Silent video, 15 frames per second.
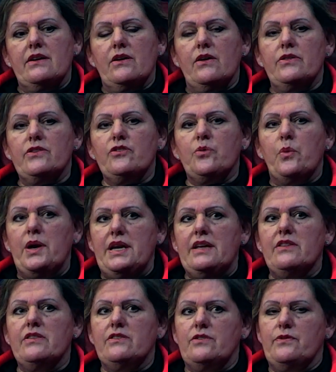on the
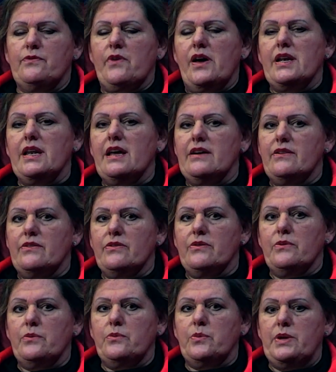20th to finalise
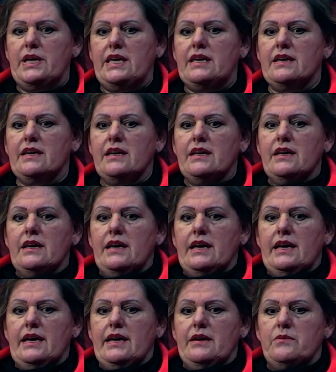the week,
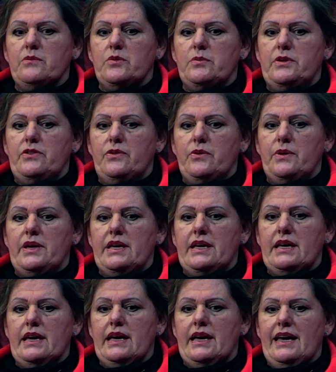we'll be
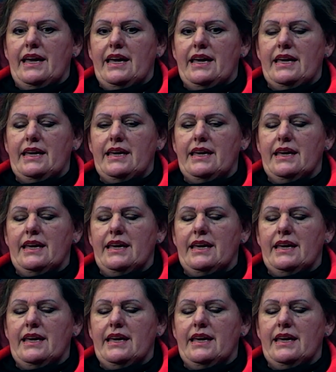doing a